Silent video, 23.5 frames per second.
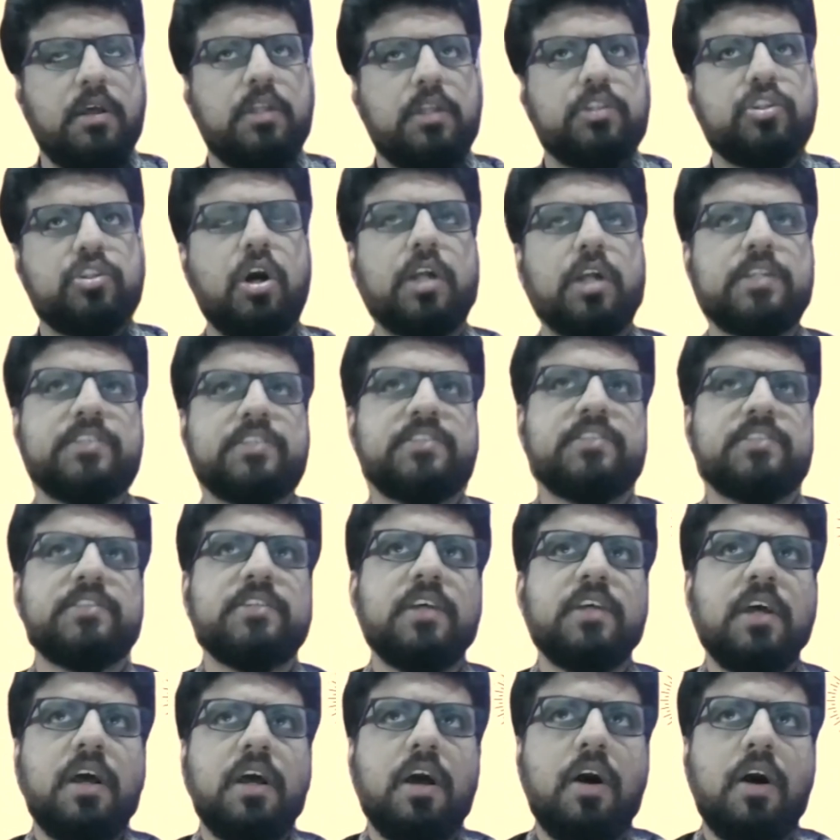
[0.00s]
thoughts
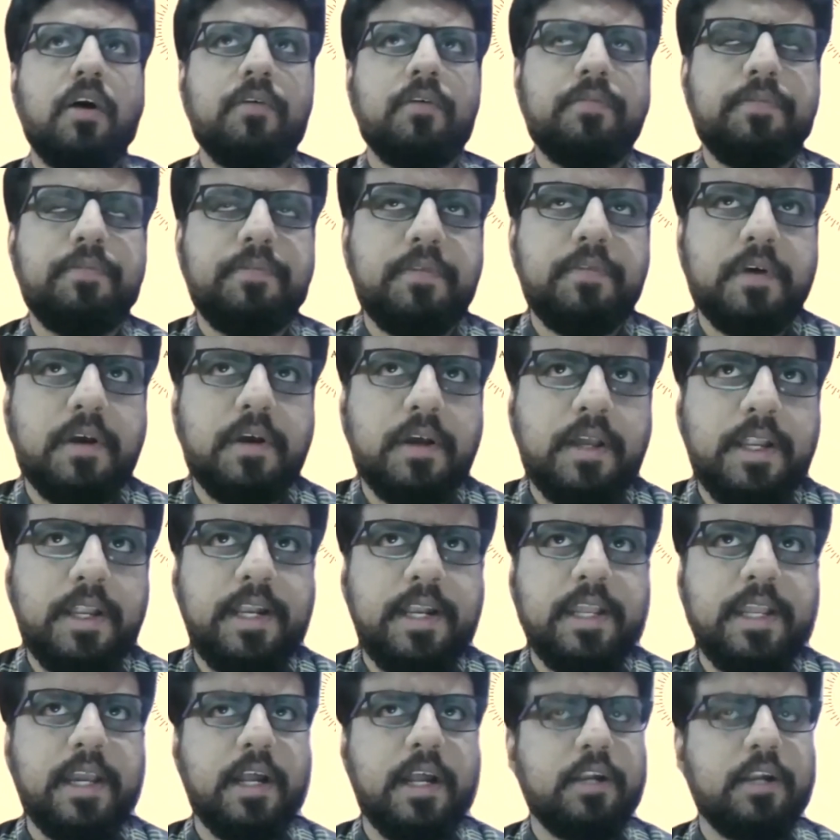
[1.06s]
of
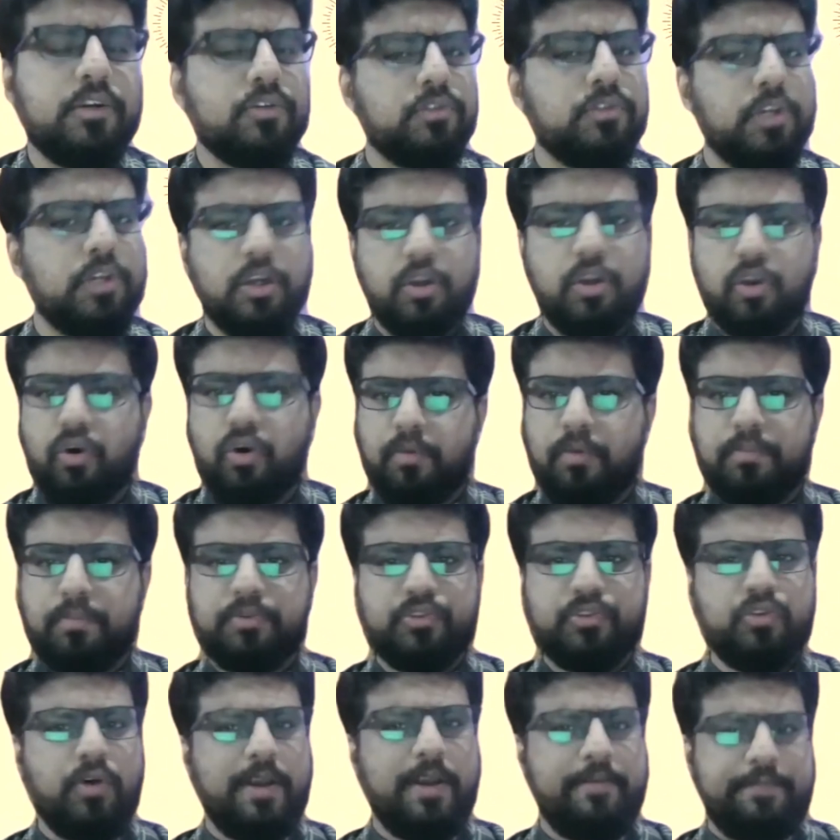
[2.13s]
India to the globe
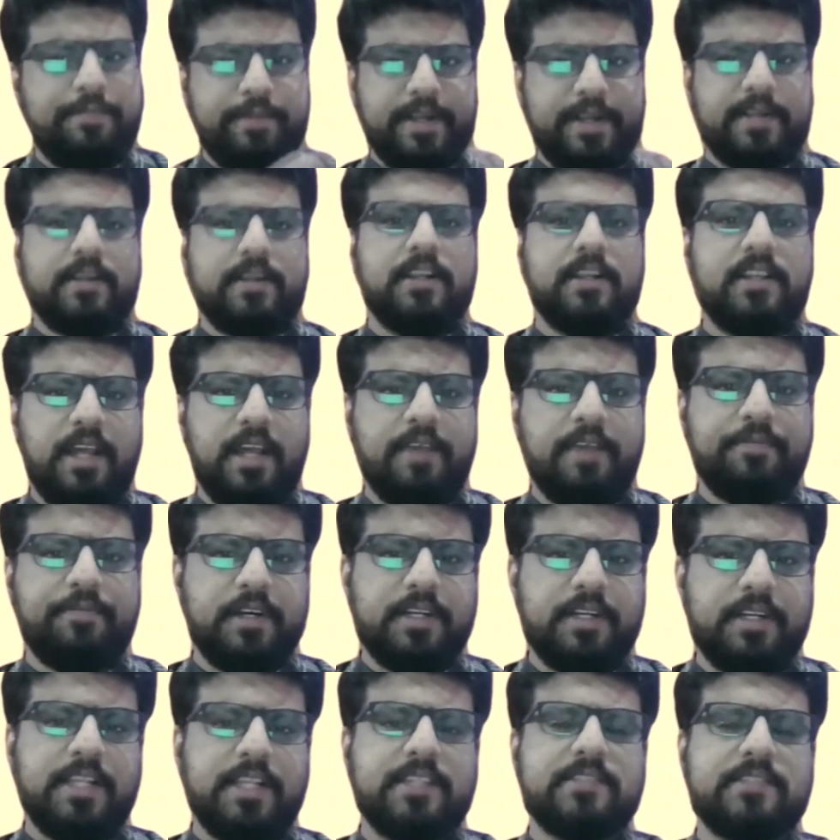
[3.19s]
so
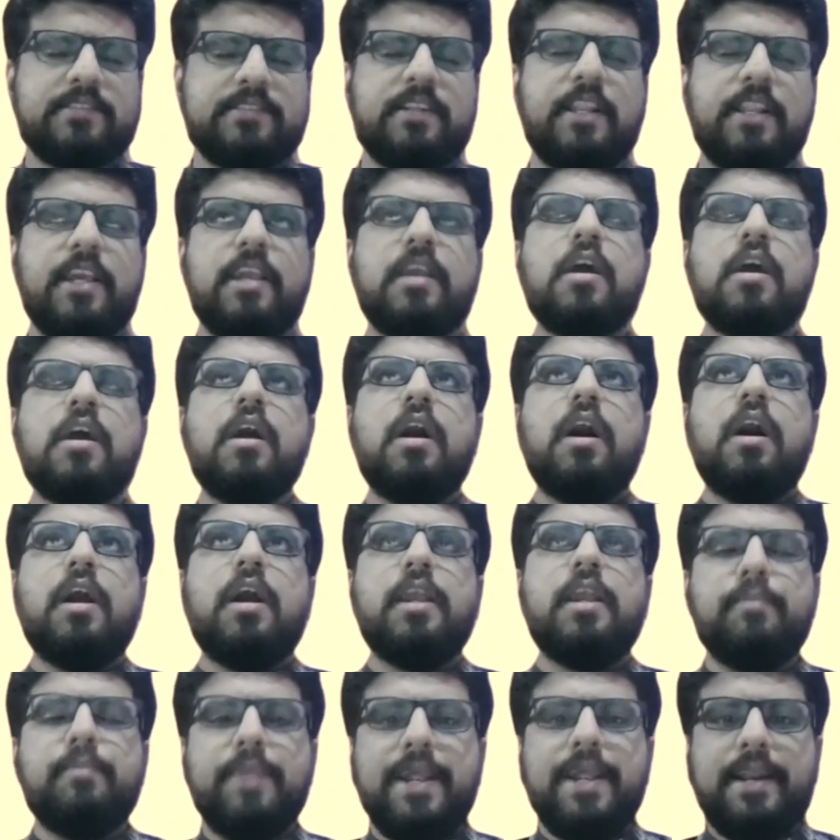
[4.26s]
effortlessly,
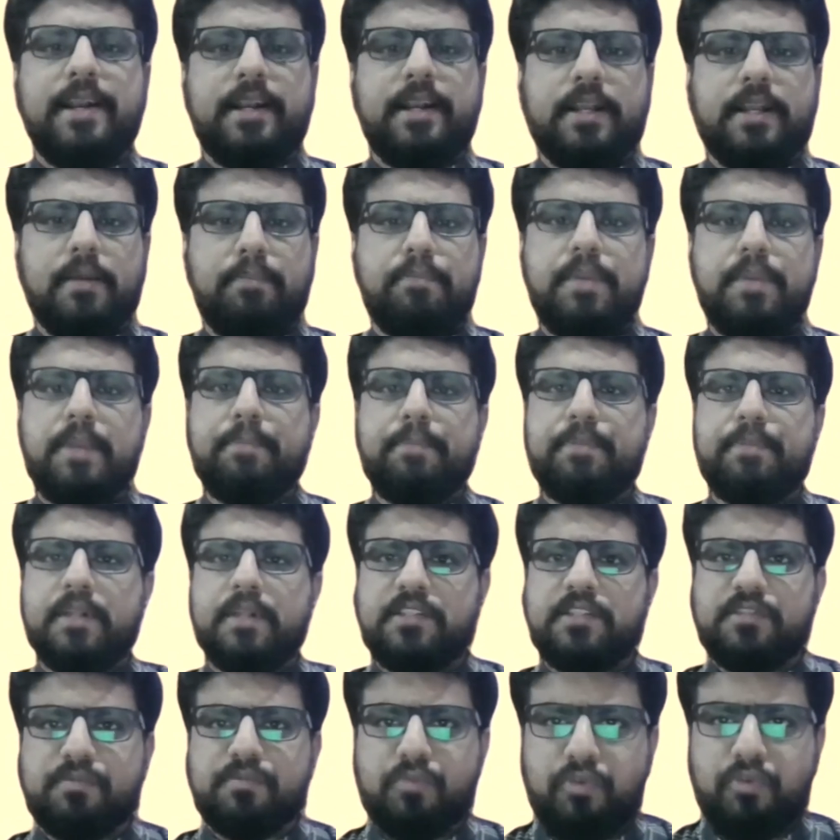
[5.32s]
he made it a
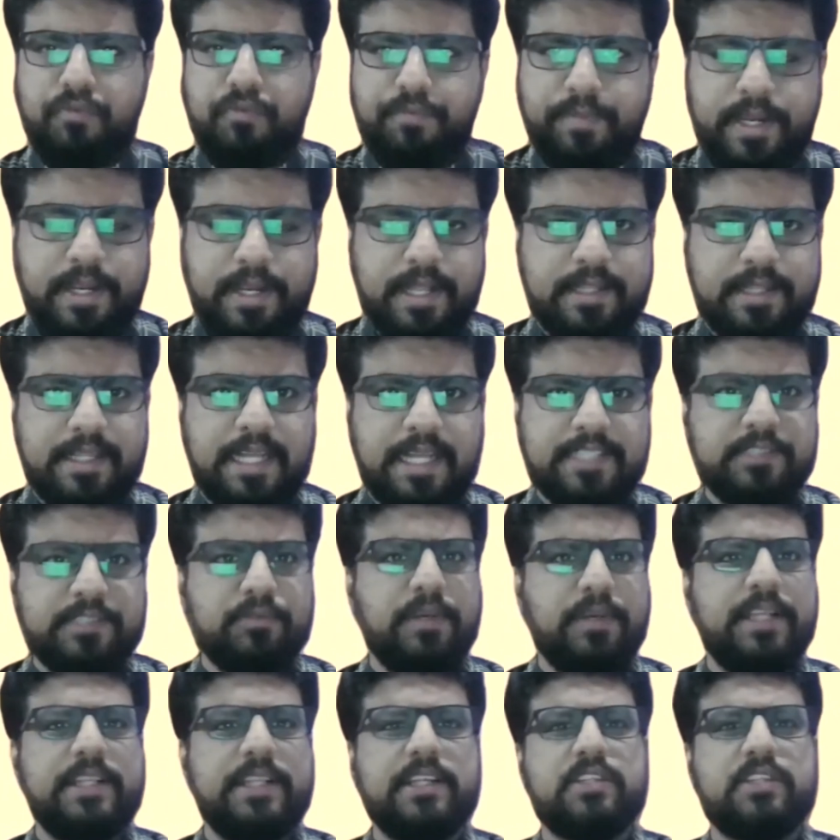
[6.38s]
people's movement, and that's
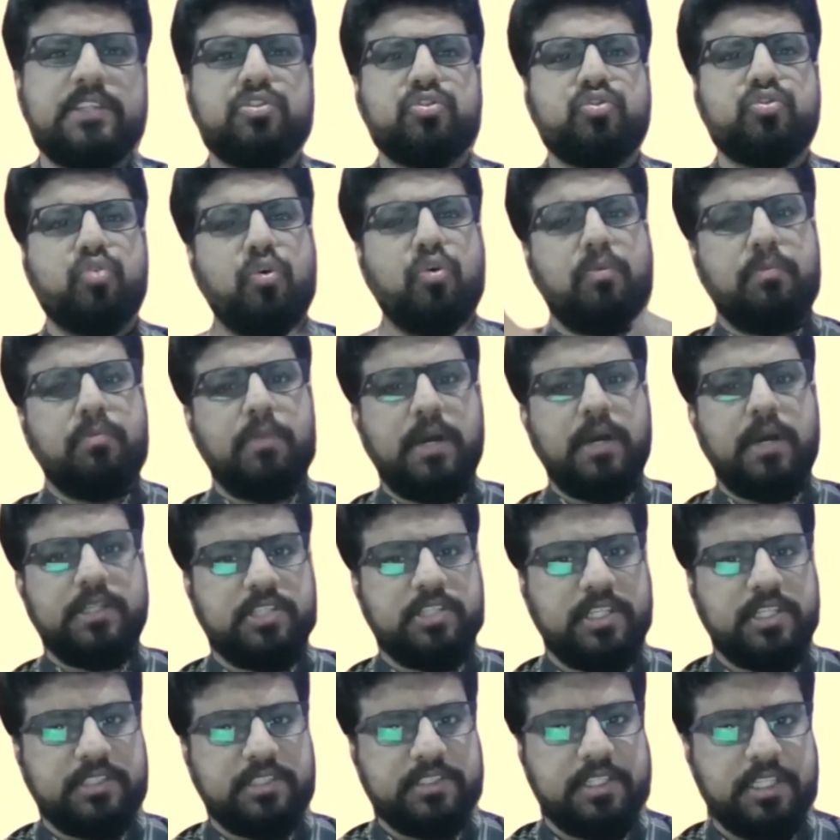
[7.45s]
why there is so much
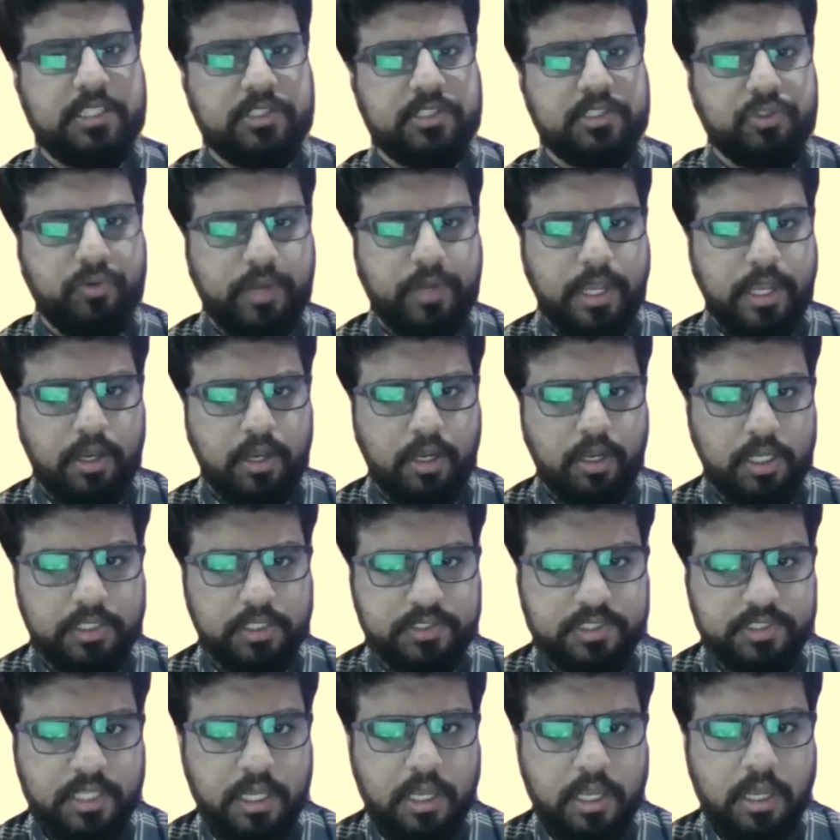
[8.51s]
resonance today
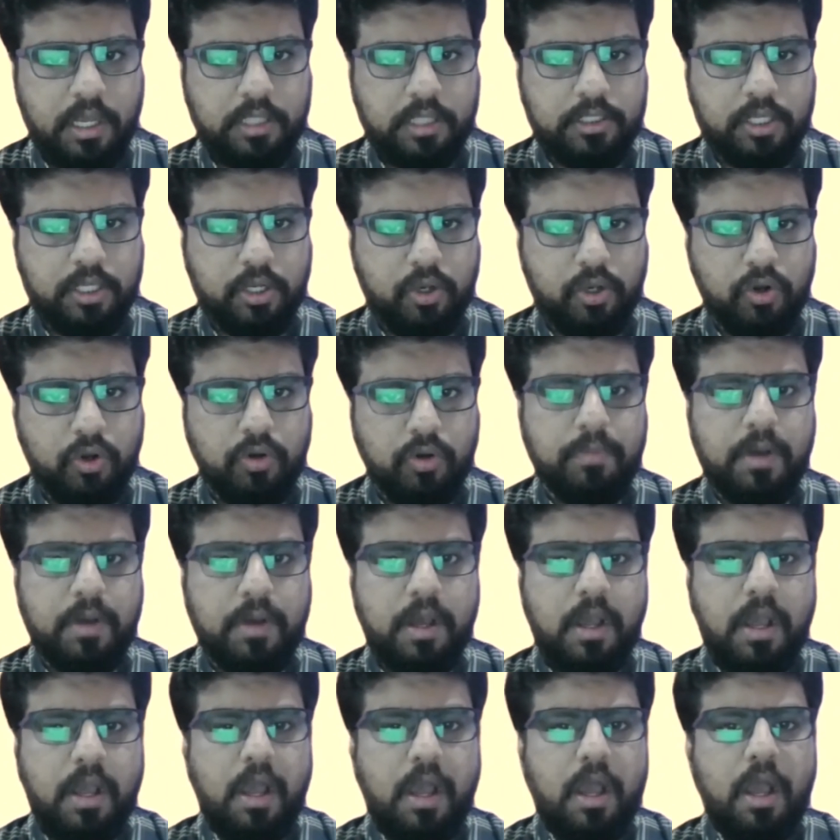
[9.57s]
across the globe.
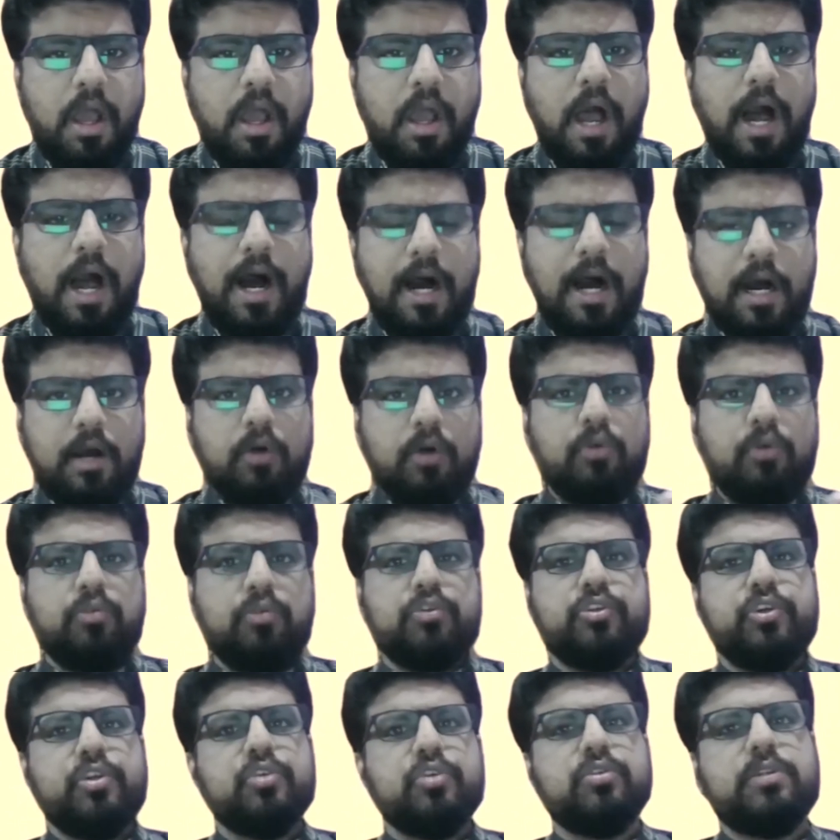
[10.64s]
How
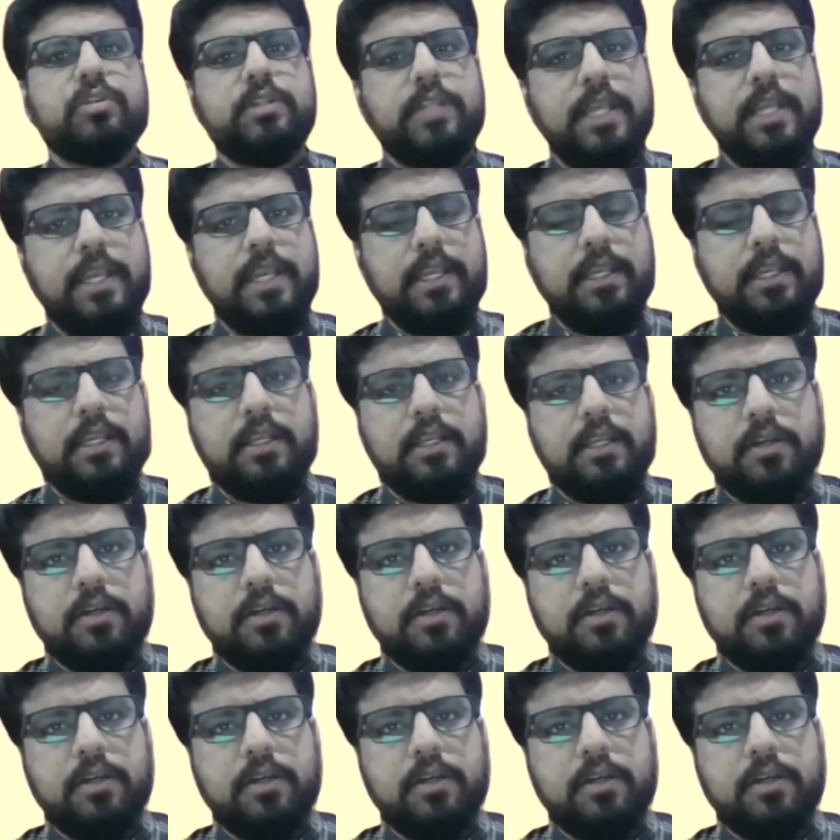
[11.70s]
do you think